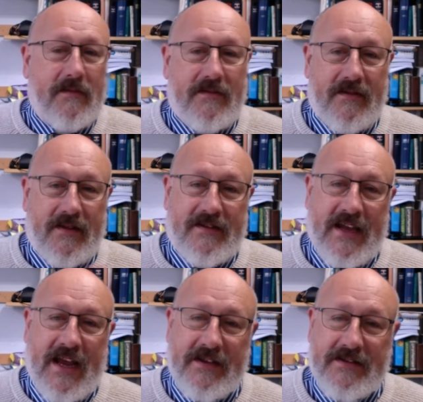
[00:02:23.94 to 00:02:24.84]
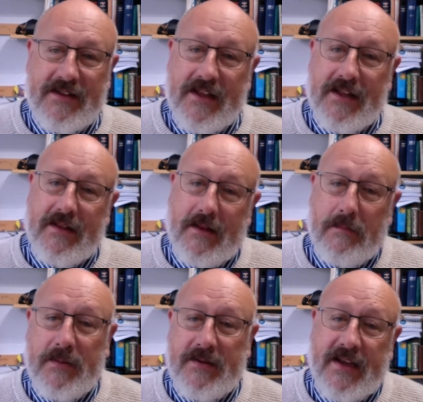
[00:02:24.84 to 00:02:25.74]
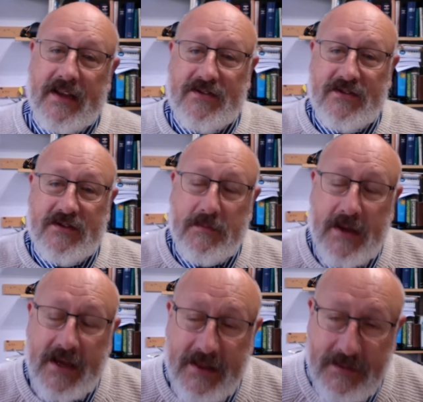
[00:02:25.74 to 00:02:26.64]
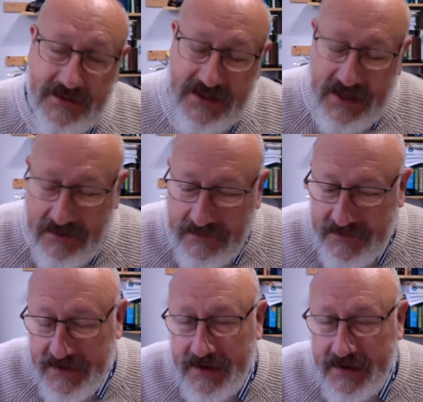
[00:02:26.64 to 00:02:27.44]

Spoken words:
the tax and then a bit extra to pay themselves,